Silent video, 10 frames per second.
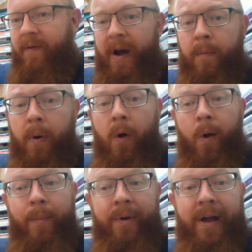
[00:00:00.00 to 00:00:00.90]
found
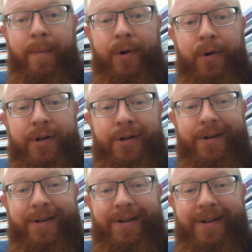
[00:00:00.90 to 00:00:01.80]
Paul, became a
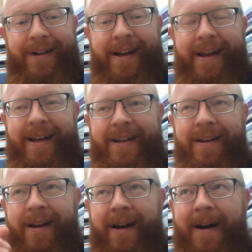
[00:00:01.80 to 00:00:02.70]
Christian,
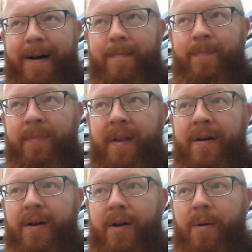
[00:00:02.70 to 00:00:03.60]
and
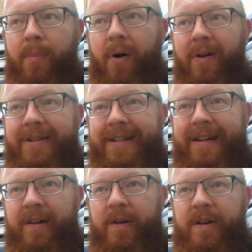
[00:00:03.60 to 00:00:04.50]
Paul is
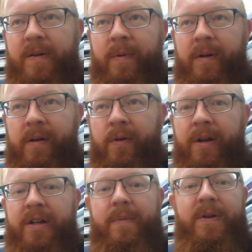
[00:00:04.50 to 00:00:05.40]
sending
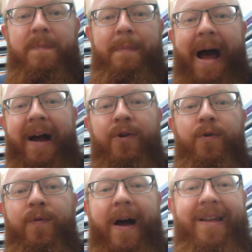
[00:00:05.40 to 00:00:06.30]
Onesimus back to
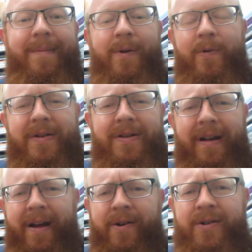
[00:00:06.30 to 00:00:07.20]
Philemon with this
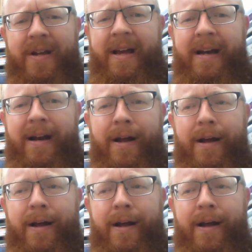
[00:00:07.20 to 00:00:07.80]
letter saying,